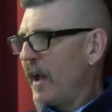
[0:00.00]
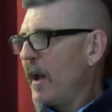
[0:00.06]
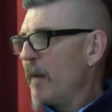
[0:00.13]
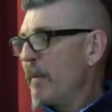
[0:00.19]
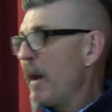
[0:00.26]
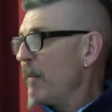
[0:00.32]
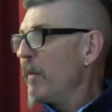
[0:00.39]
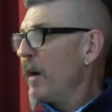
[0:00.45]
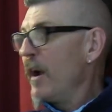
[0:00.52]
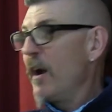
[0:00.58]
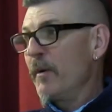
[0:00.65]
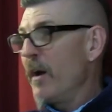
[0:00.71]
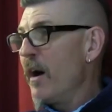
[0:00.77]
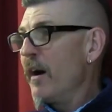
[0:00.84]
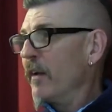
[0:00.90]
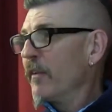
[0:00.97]
about my
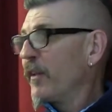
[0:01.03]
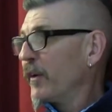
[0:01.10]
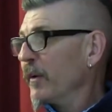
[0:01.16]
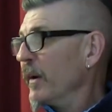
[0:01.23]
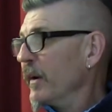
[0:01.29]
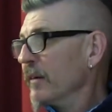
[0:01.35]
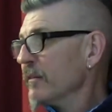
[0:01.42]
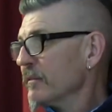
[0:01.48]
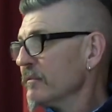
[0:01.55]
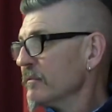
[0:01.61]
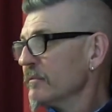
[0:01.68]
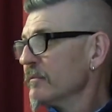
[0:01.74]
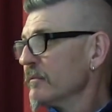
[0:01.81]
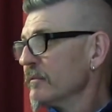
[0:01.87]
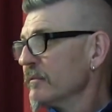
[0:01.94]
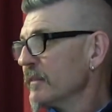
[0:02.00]
own art through it,
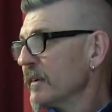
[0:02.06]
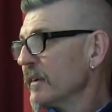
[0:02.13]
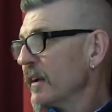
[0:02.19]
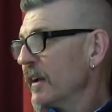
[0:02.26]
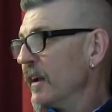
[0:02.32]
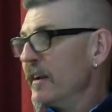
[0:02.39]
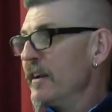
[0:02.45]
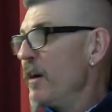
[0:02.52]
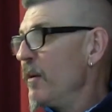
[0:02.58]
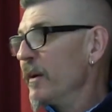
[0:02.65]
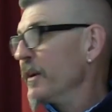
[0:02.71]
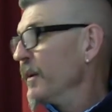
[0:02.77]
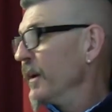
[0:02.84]
and I know I do